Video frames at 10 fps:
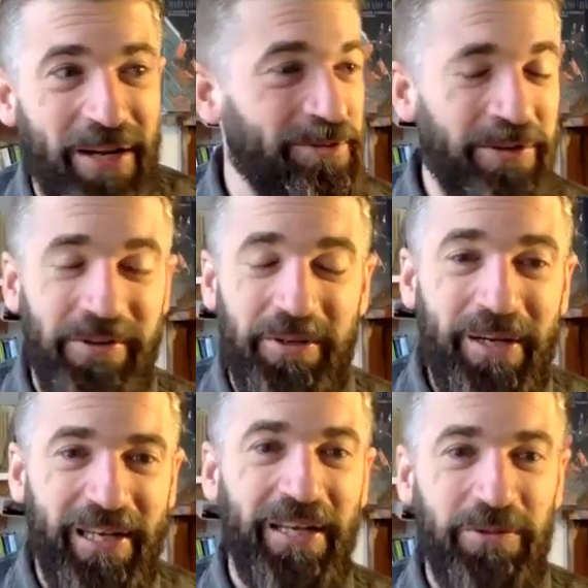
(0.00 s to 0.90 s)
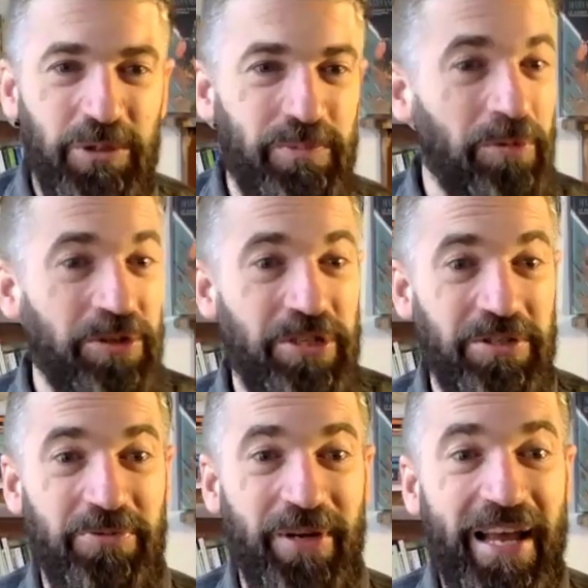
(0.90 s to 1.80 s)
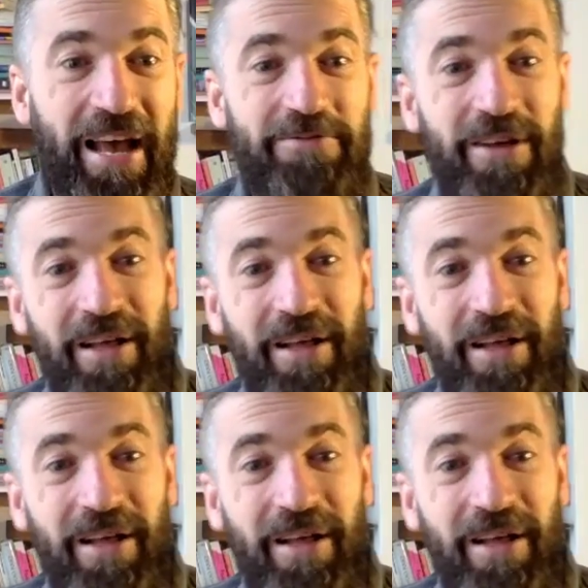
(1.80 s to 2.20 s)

for going quickly, and which Polish doesn't really have.